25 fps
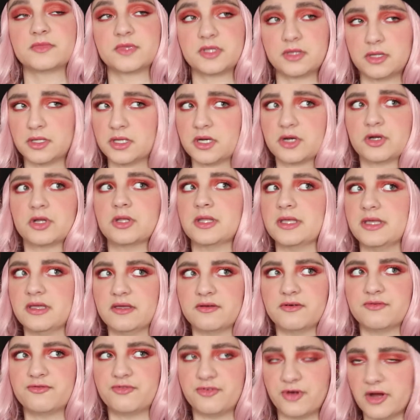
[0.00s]

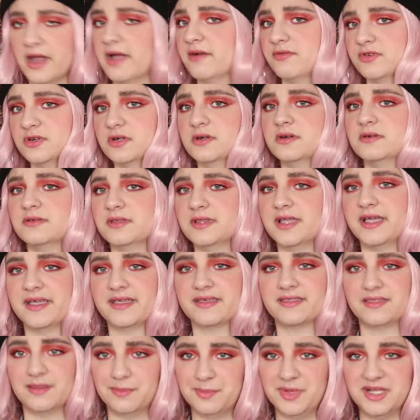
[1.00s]
Literally forever.
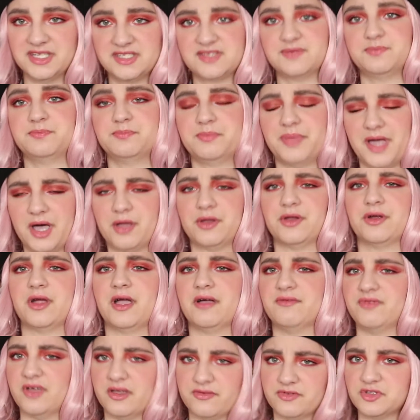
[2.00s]
Like the best powder
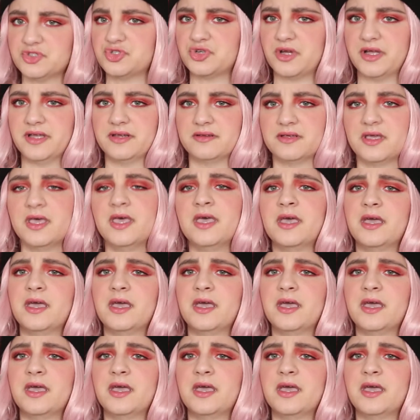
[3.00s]
I've ever tried.